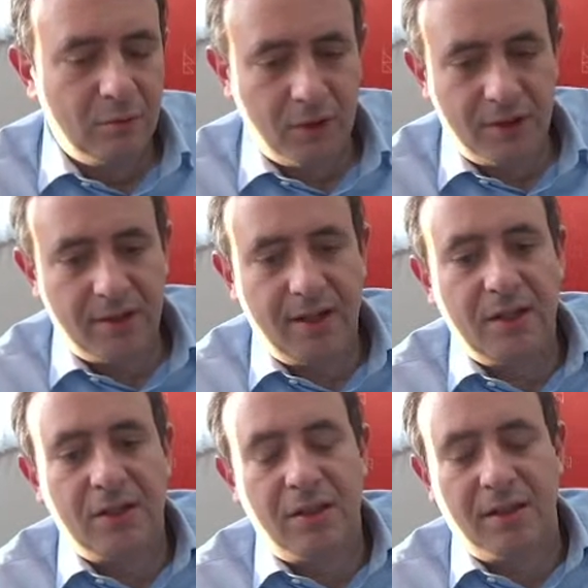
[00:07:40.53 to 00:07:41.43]
What's the
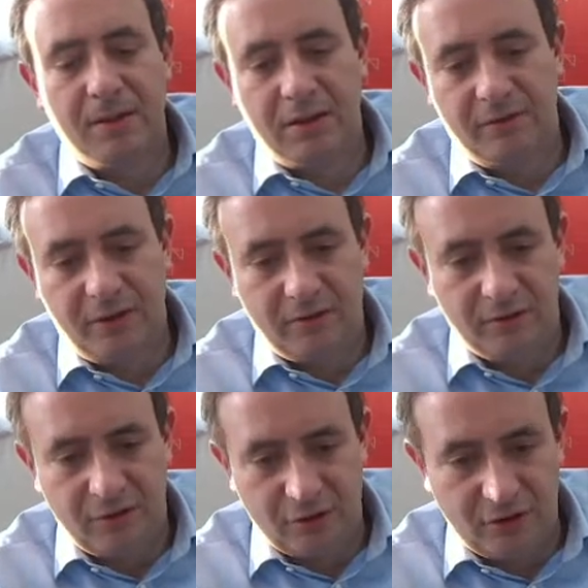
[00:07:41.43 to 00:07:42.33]
nice thing about the
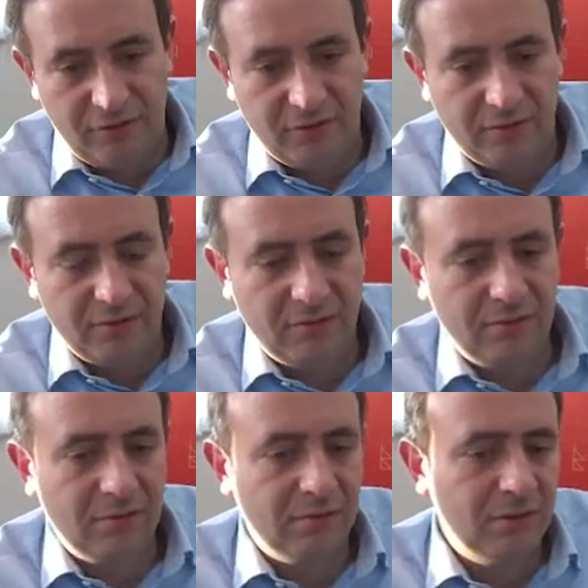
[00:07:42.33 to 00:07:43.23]
Federal Reserve?
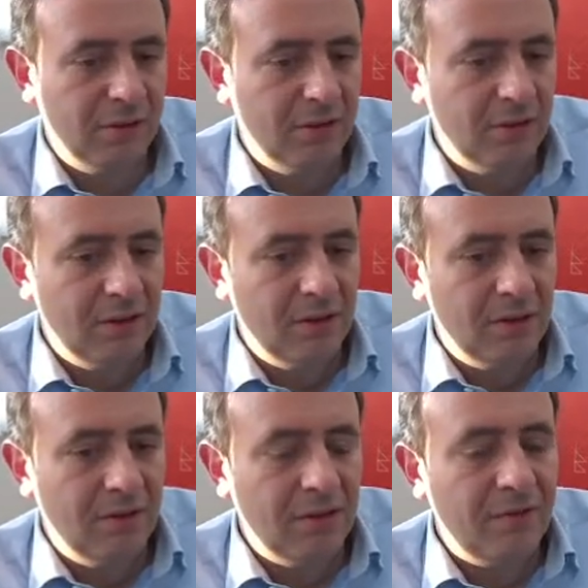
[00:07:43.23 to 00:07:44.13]

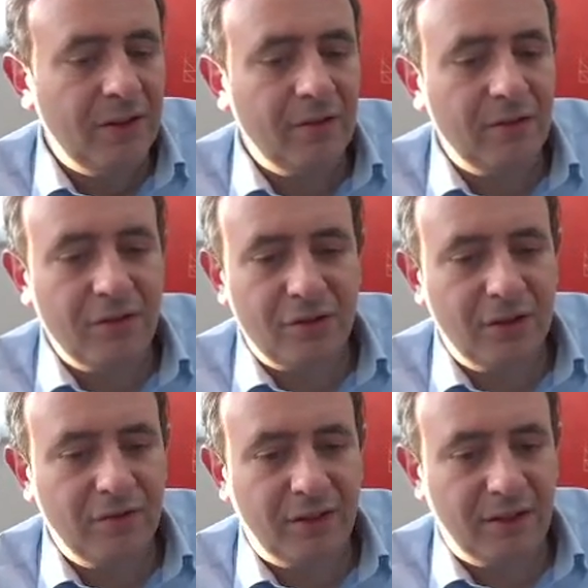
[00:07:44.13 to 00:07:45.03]
Well, the Federal
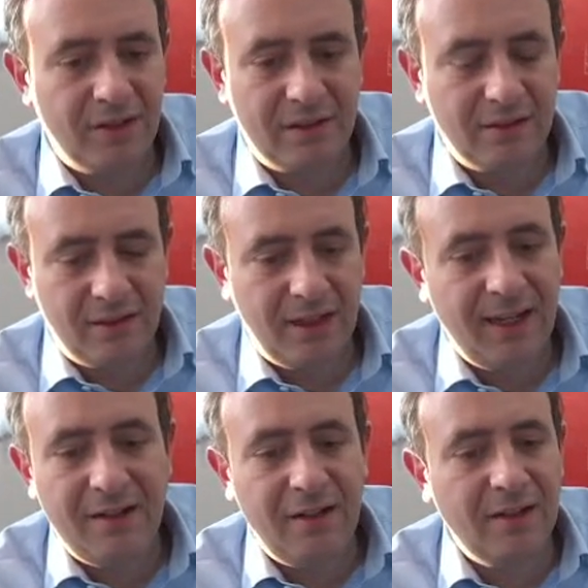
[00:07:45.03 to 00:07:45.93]
Reserve
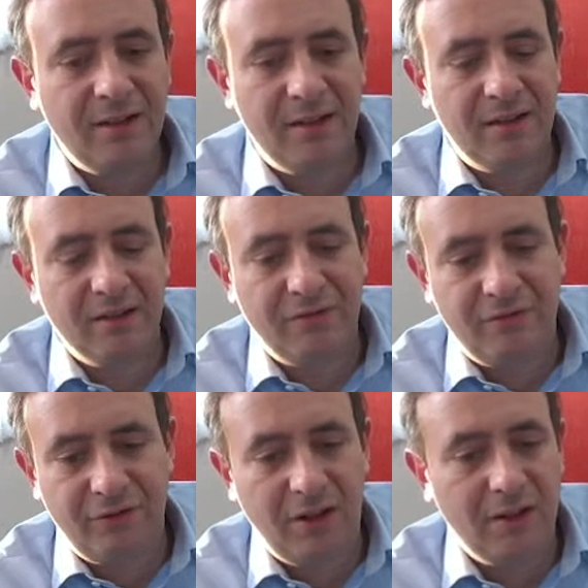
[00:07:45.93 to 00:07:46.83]
cannot
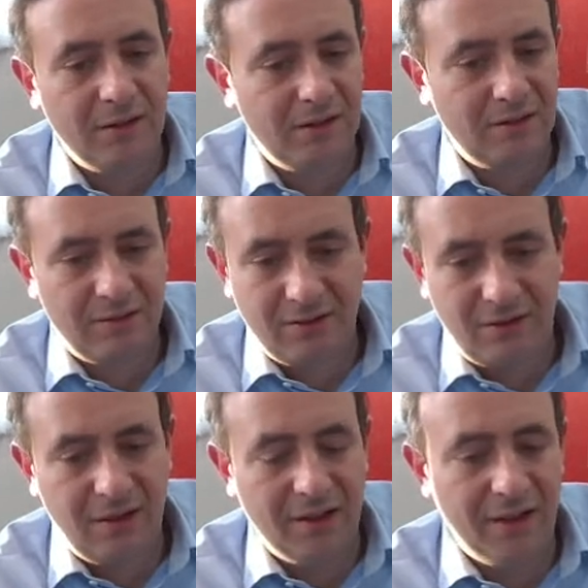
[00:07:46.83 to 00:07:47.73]
default
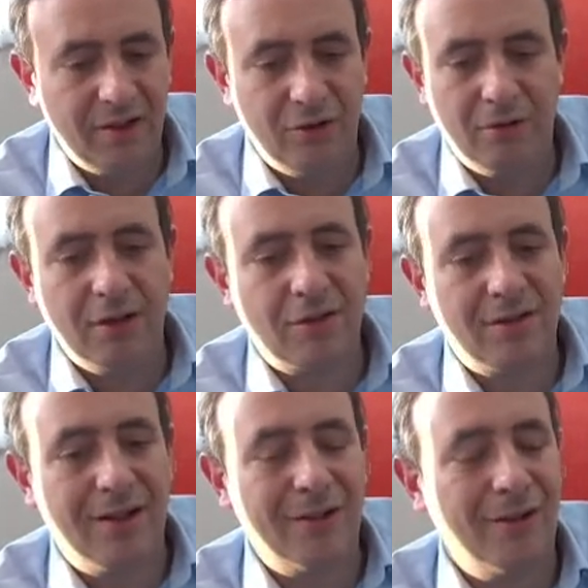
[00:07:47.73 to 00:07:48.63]
on a US
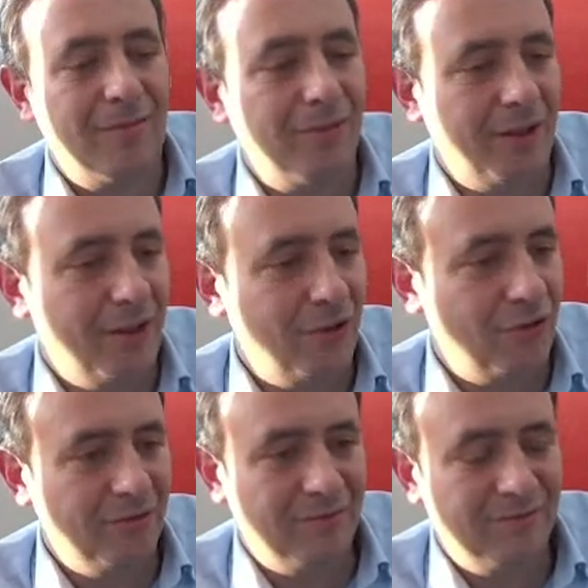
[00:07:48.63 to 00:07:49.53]
dollar
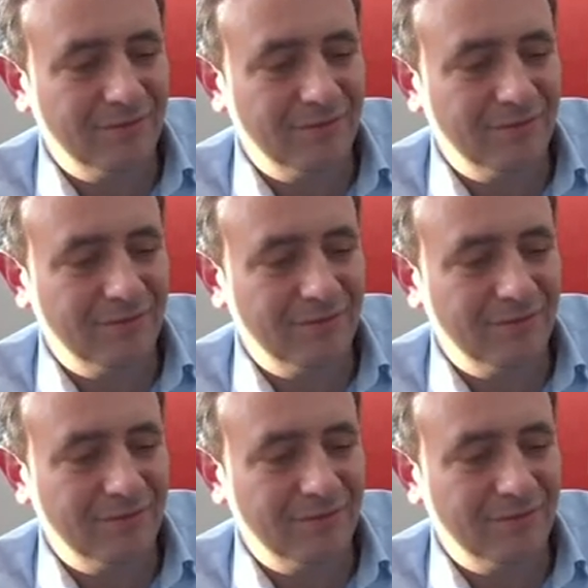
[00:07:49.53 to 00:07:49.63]
obligation.